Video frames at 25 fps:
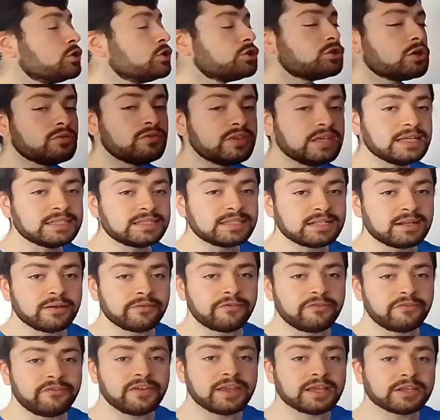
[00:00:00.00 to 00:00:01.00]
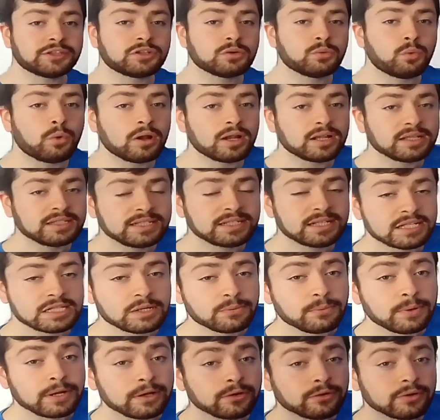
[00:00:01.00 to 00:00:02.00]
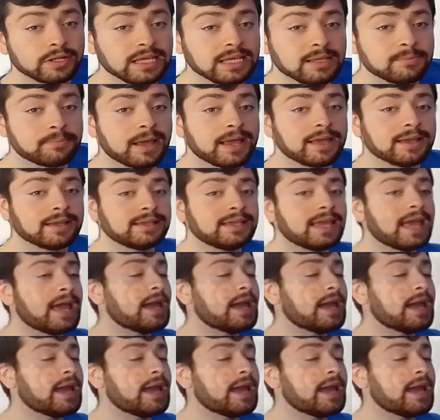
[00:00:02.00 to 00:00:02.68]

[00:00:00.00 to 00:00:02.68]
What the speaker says: So these didn't fit, so what I did is I went on eBay